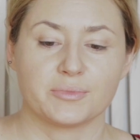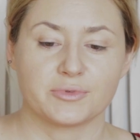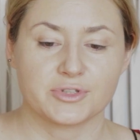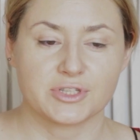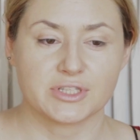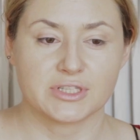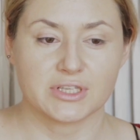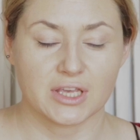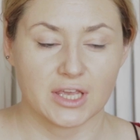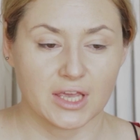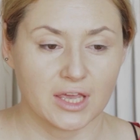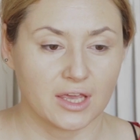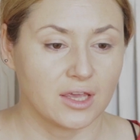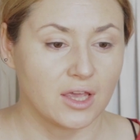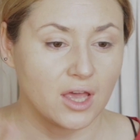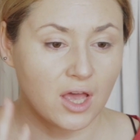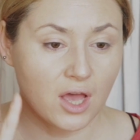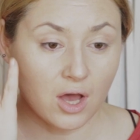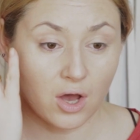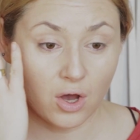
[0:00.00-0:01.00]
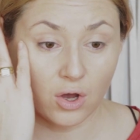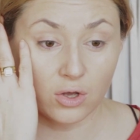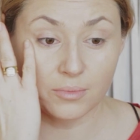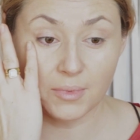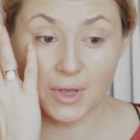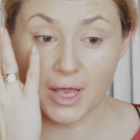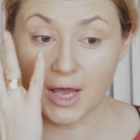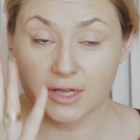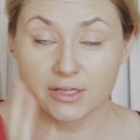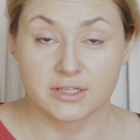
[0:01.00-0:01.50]
Mercier on
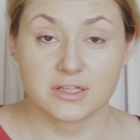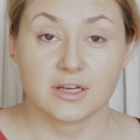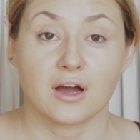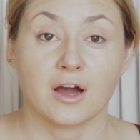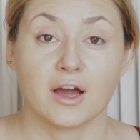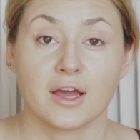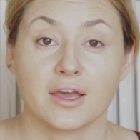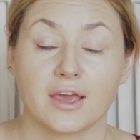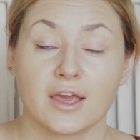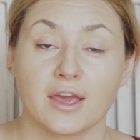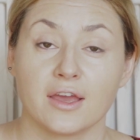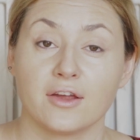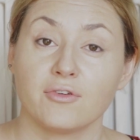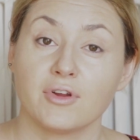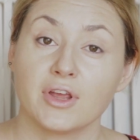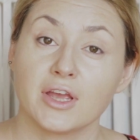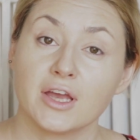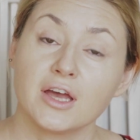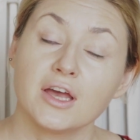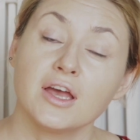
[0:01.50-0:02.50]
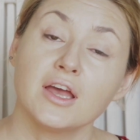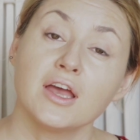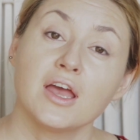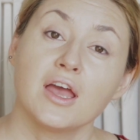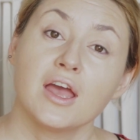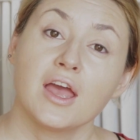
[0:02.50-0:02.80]
my under eye area